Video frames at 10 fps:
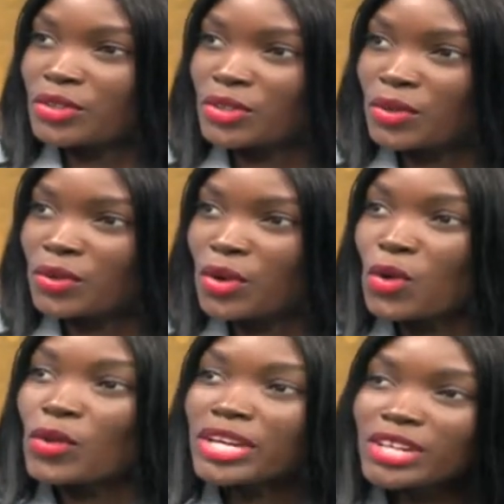You know,
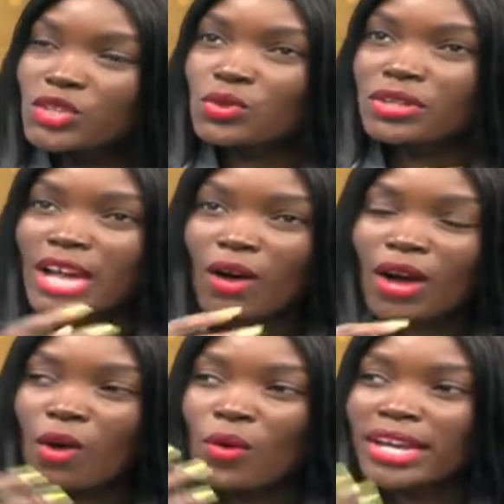we need to now
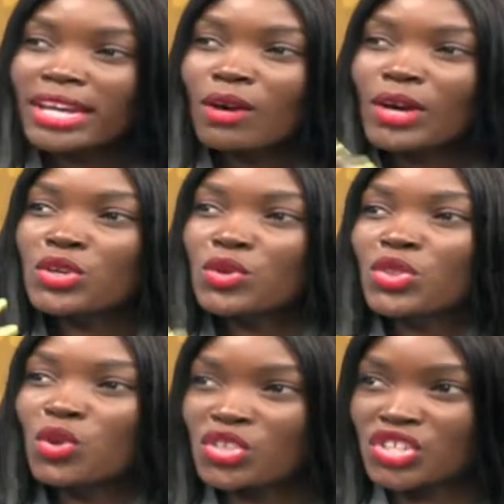awaken our
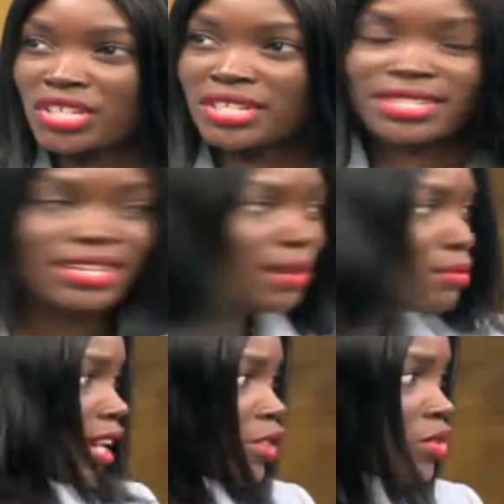youth consciousness. And
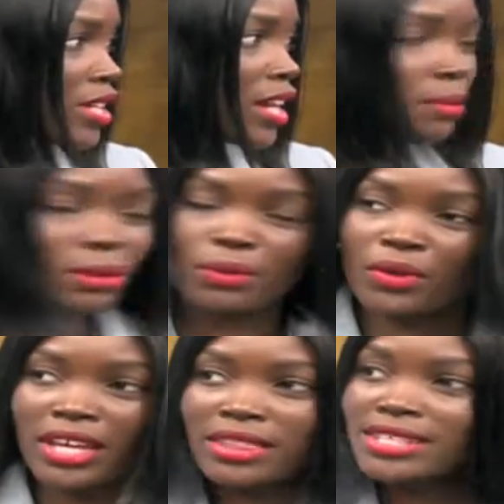I'm glad to see young people
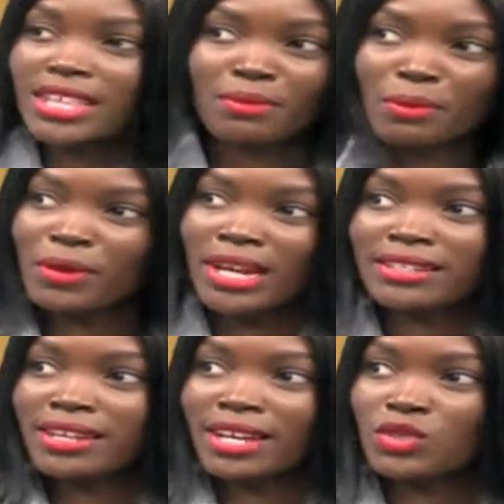here. These are the people I
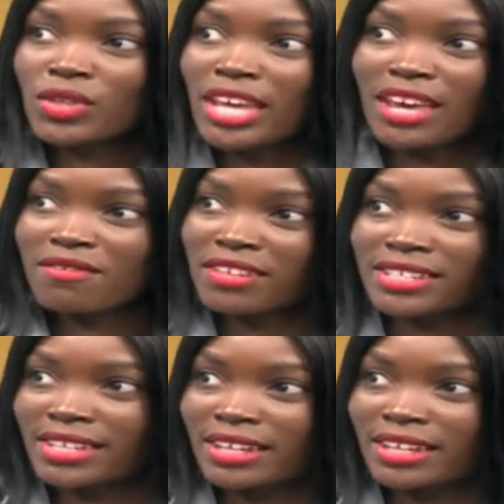interact with every day.